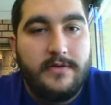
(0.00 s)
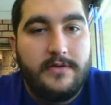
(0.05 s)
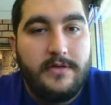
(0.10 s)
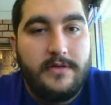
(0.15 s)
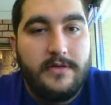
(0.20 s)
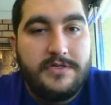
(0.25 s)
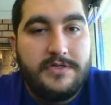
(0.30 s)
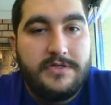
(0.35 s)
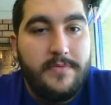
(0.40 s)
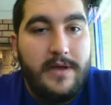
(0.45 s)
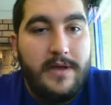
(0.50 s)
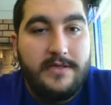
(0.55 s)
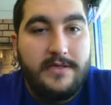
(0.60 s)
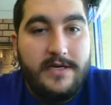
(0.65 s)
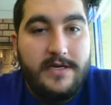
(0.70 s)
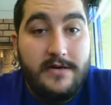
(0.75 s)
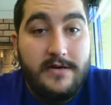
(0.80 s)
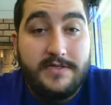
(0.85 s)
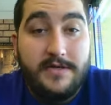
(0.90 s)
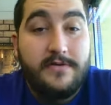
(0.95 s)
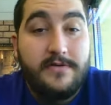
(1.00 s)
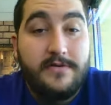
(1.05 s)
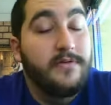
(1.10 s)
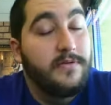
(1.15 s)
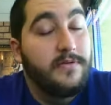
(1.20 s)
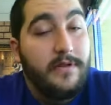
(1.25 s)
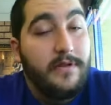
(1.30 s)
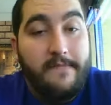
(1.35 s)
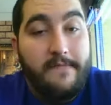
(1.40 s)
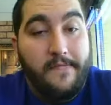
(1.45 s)
The trip out to Arizona will
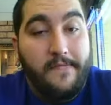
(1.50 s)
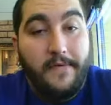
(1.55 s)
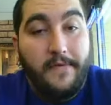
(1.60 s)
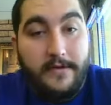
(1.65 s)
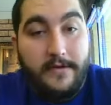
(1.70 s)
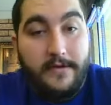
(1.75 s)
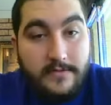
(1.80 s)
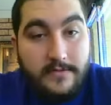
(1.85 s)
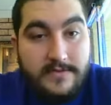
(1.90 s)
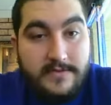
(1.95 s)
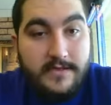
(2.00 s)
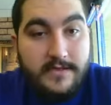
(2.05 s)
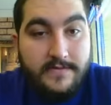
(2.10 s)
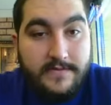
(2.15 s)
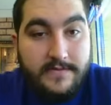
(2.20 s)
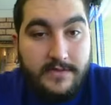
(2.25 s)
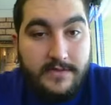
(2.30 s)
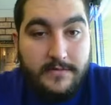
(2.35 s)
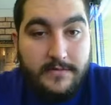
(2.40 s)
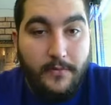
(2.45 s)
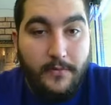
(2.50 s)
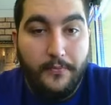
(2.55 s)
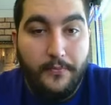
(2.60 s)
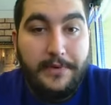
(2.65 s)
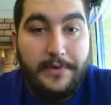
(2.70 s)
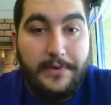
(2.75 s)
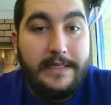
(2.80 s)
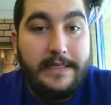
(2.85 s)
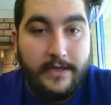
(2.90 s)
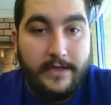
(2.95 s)
do that for you. So it's
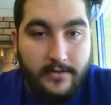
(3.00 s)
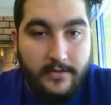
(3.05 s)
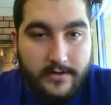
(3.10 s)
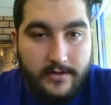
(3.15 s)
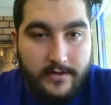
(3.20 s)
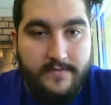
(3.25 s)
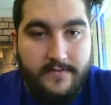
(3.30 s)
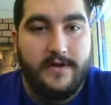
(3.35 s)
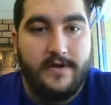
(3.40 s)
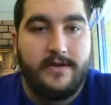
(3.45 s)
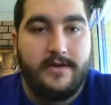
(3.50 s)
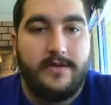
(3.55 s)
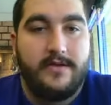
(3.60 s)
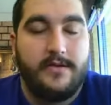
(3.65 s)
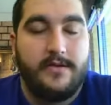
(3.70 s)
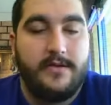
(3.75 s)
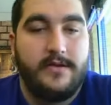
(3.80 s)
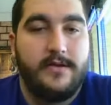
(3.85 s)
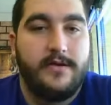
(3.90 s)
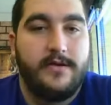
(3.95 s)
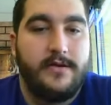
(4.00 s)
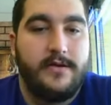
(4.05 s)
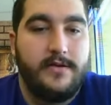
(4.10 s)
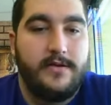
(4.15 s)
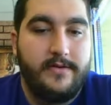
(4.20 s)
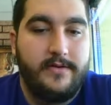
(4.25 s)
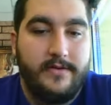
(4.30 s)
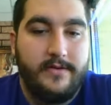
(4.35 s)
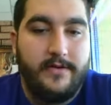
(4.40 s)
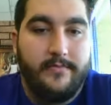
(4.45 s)
really hard to find.
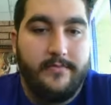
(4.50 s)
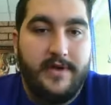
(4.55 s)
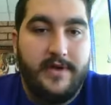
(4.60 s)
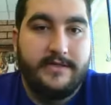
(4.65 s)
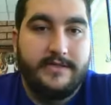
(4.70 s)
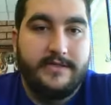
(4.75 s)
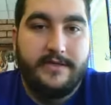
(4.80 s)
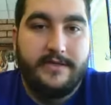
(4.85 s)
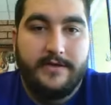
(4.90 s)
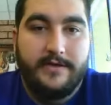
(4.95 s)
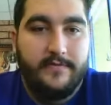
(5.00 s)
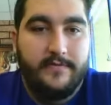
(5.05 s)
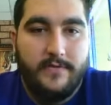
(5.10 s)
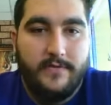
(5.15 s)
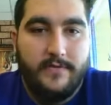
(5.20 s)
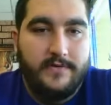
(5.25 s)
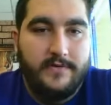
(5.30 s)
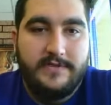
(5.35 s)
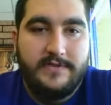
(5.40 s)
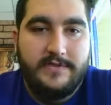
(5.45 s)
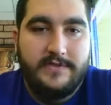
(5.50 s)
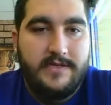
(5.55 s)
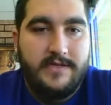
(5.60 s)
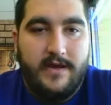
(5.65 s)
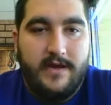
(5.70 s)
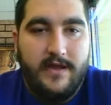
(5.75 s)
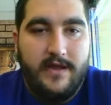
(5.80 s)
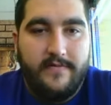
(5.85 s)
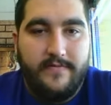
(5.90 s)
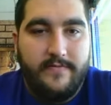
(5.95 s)
Mexico, of course, doesn't
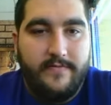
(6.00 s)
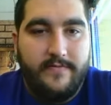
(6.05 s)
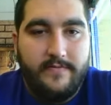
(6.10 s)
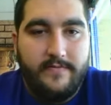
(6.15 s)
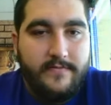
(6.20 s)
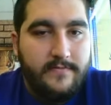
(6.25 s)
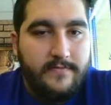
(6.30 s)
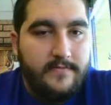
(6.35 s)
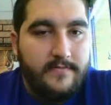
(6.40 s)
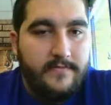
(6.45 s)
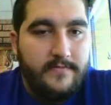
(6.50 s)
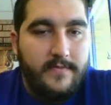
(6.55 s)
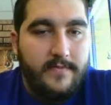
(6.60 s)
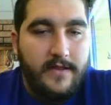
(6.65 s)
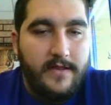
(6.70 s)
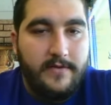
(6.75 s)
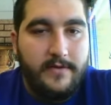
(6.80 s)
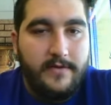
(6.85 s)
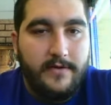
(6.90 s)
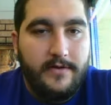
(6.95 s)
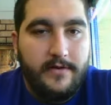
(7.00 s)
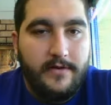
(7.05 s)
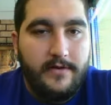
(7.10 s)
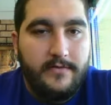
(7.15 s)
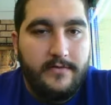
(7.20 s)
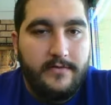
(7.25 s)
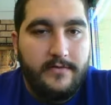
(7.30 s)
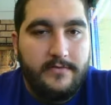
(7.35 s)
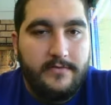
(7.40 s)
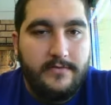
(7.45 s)
have Canthol at all.
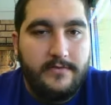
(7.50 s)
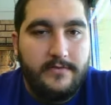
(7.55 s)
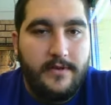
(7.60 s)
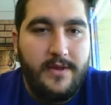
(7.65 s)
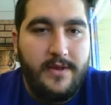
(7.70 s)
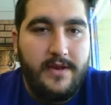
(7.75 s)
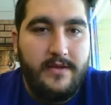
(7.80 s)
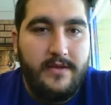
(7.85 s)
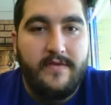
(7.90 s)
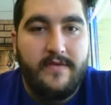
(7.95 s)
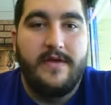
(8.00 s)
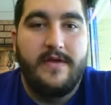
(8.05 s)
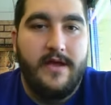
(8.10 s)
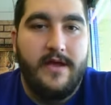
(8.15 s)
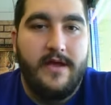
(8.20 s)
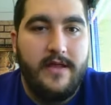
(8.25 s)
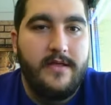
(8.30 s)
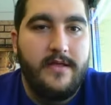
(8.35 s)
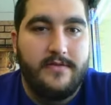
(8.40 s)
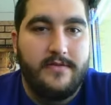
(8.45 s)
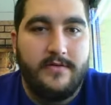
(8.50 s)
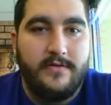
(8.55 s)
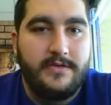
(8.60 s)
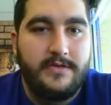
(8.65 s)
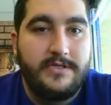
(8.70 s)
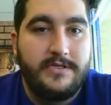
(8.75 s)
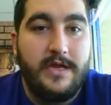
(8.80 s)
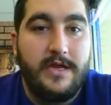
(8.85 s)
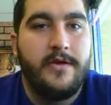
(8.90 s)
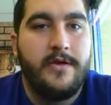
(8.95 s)
I mean, they've got Canthol, just
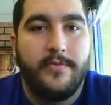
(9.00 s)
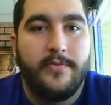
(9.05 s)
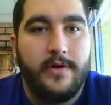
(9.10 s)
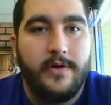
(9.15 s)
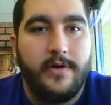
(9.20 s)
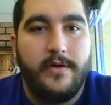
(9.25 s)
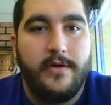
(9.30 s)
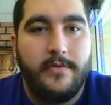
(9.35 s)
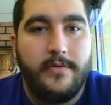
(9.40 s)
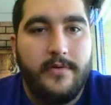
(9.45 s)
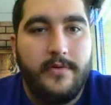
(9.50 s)
gotta know where to go.